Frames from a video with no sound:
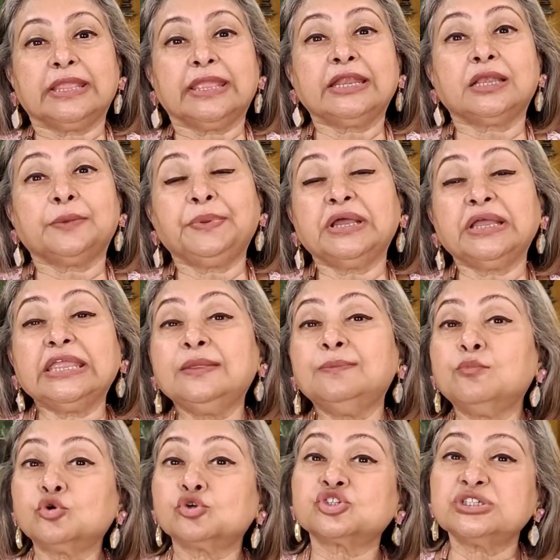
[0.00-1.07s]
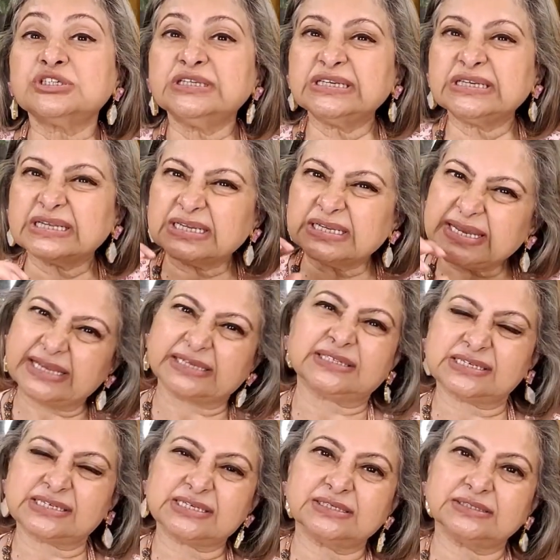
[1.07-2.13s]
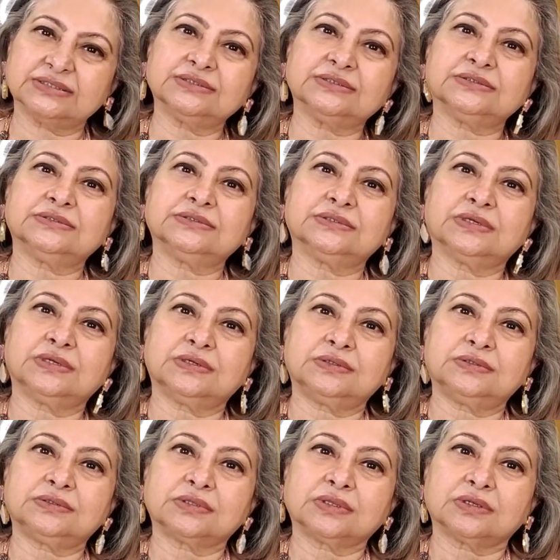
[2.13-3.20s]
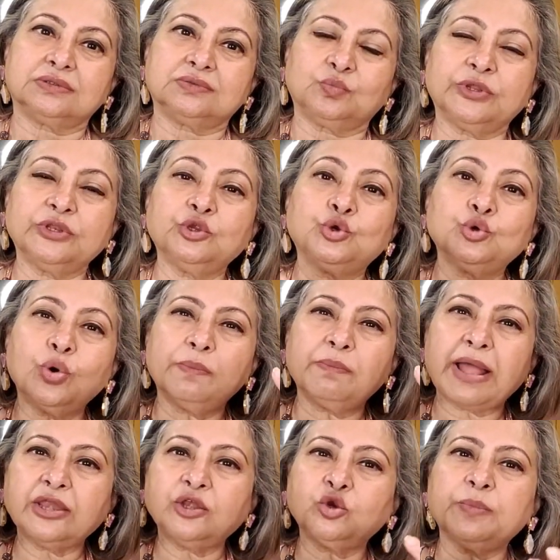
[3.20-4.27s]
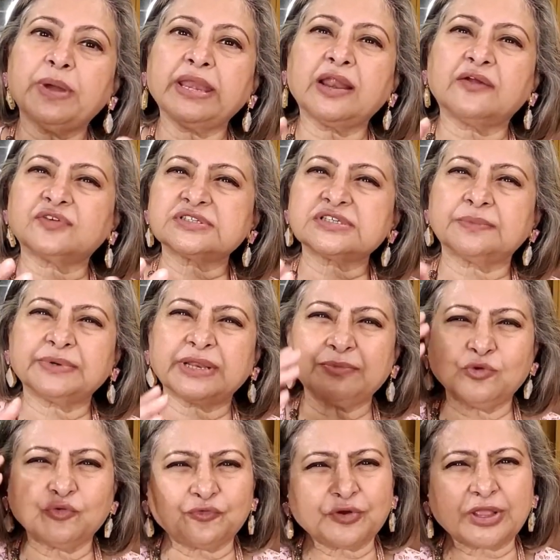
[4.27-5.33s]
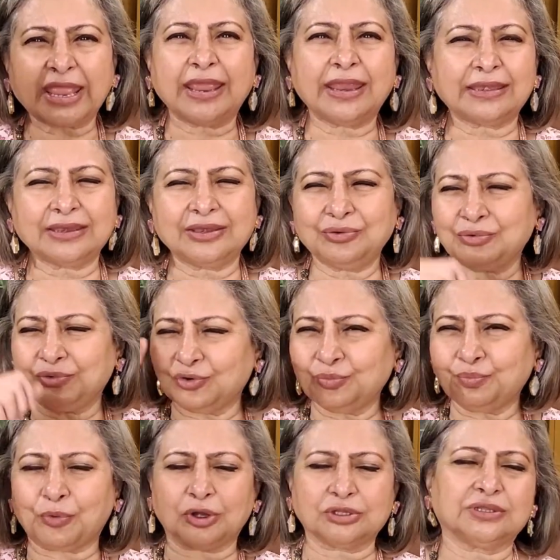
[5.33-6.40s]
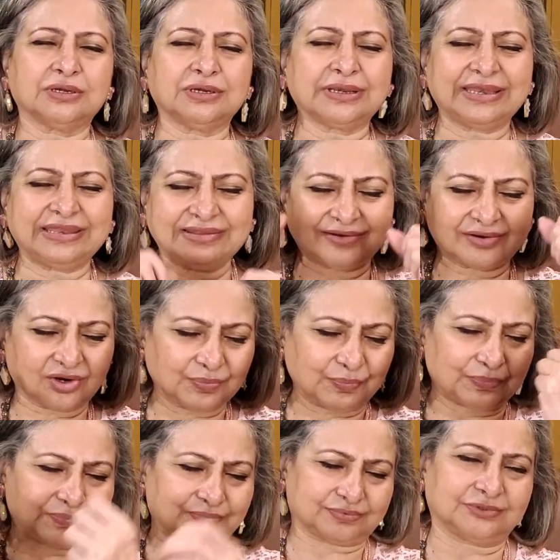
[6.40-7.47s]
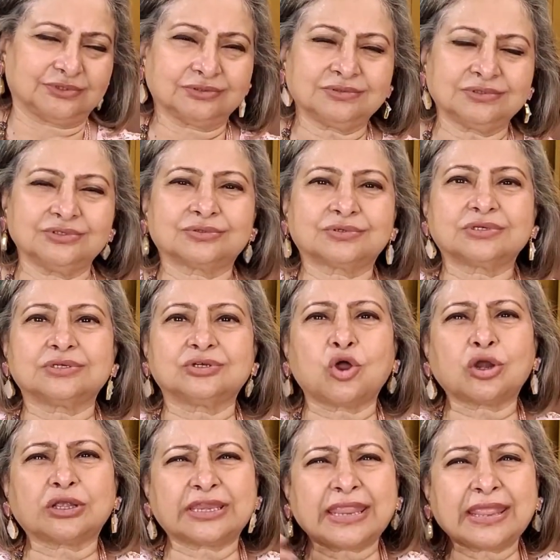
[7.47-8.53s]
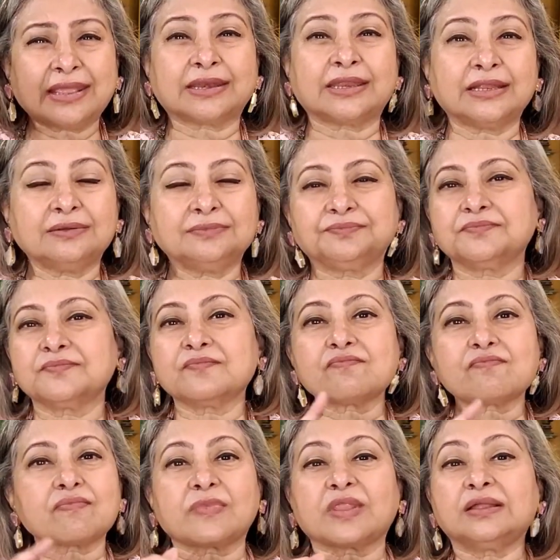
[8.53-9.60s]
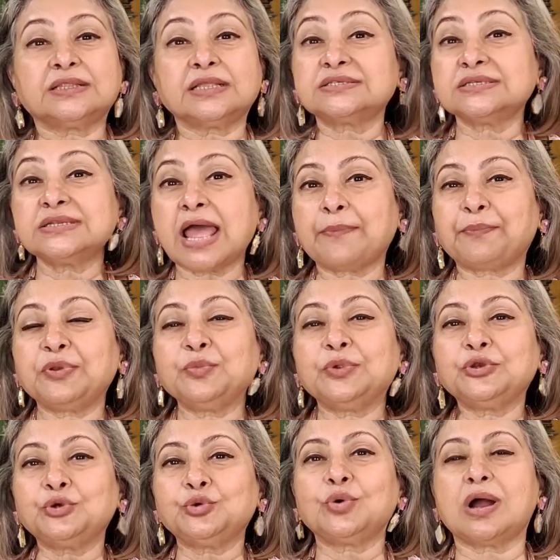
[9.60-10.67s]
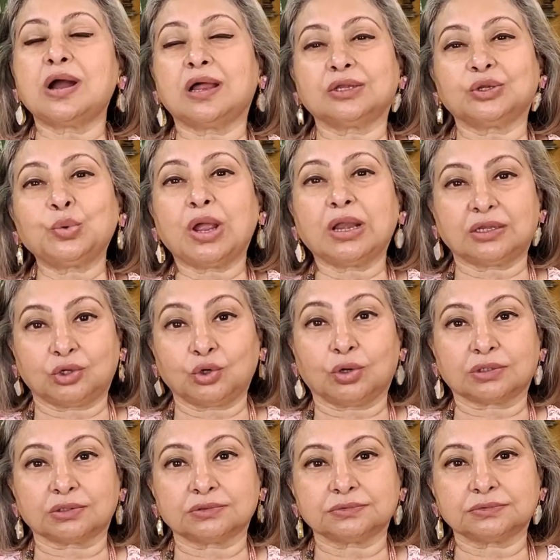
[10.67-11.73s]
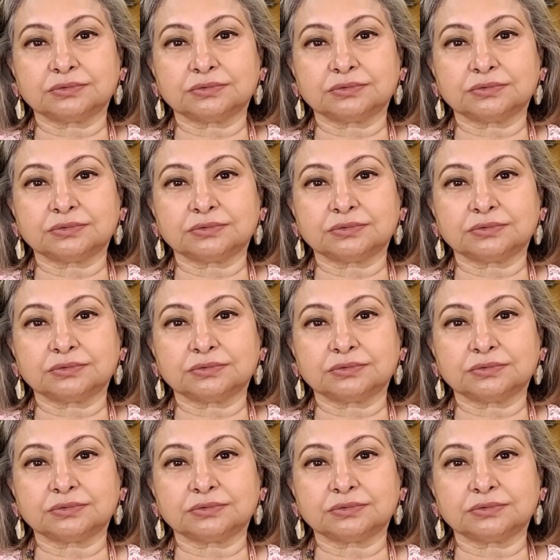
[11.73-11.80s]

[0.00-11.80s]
It will be an emotional connect. When you do a mind to mind, after some time you forget and you don't bother and you're not, you're not caring. Doesn't happen when you do a heart to heart talk.